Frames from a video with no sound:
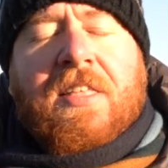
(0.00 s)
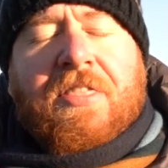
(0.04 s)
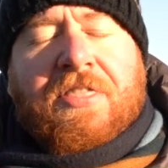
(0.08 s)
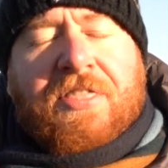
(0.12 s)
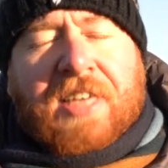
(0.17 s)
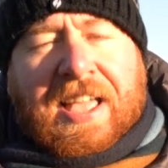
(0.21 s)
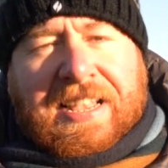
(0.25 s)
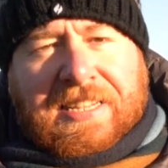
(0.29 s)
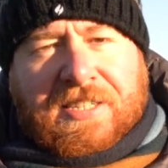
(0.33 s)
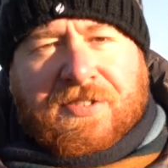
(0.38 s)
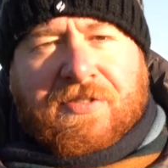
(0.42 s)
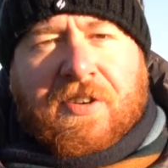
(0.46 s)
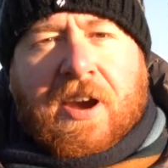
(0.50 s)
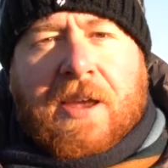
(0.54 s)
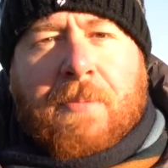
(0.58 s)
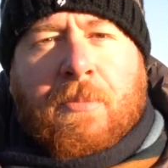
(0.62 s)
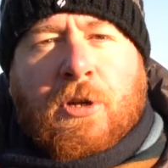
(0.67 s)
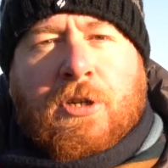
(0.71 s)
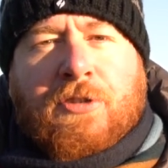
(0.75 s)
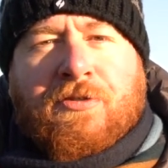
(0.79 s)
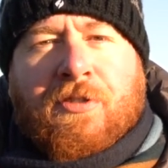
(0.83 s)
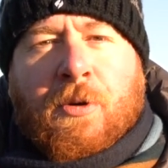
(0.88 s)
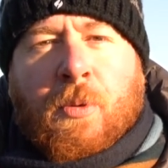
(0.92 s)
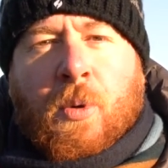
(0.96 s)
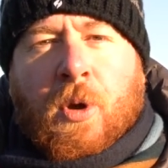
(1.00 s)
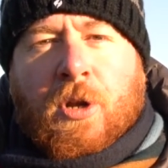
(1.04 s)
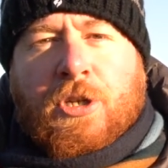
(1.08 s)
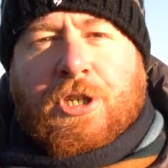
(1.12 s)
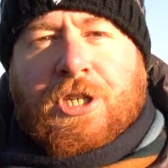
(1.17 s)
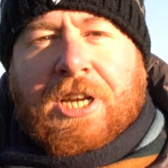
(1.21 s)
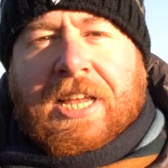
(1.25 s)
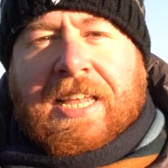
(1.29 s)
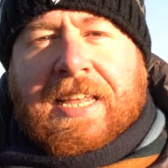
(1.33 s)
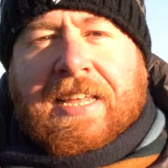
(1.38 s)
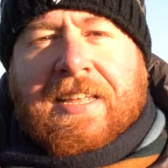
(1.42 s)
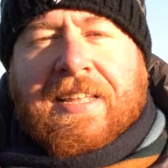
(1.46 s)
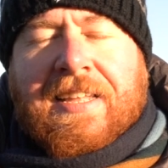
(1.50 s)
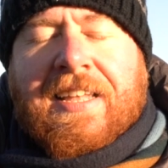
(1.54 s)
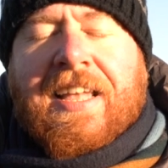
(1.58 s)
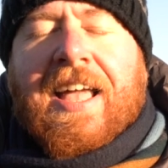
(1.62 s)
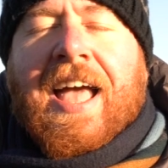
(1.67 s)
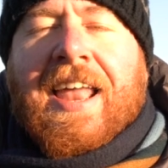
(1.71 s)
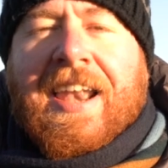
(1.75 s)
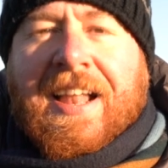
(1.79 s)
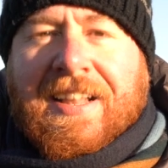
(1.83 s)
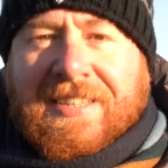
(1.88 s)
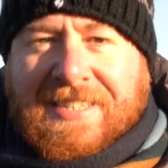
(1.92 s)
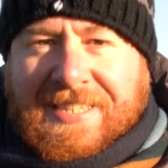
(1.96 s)
Thanks very much for watching,
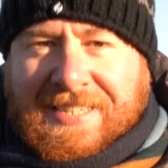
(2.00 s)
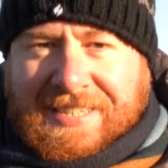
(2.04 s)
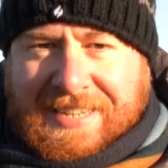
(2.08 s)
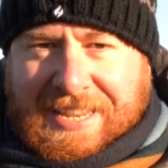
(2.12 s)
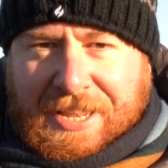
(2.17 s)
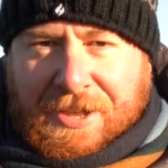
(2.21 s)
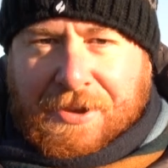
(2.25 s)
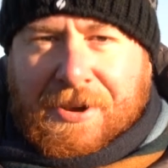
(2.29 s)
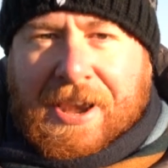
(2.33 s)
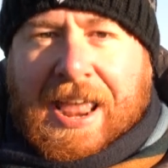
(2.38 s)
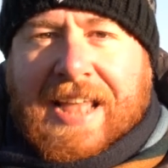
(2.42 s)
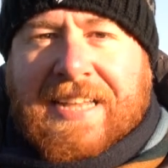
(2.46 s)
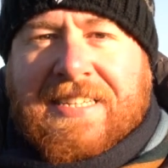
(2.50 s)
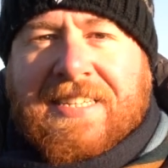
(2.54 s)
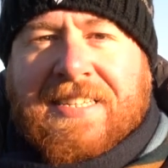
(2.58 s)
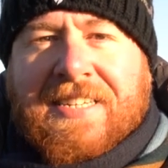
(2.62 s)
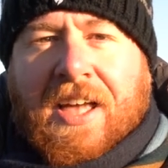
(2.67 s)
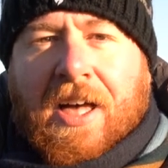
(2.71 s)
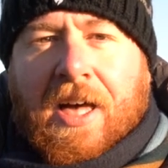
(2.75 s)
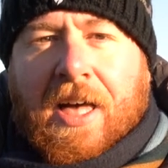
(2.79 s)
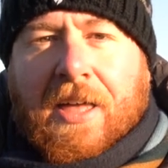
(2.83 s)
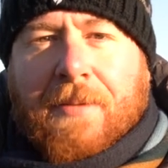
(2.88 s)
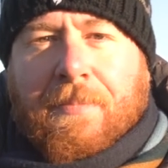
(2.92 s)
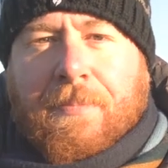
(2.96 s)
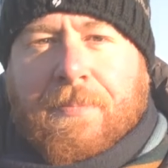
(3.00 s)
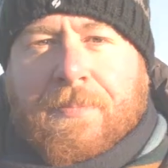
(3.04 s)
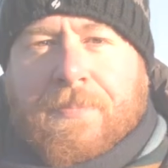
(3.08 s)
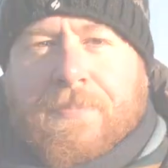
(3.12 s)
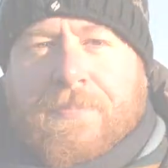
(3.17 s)
and I'll see you next time.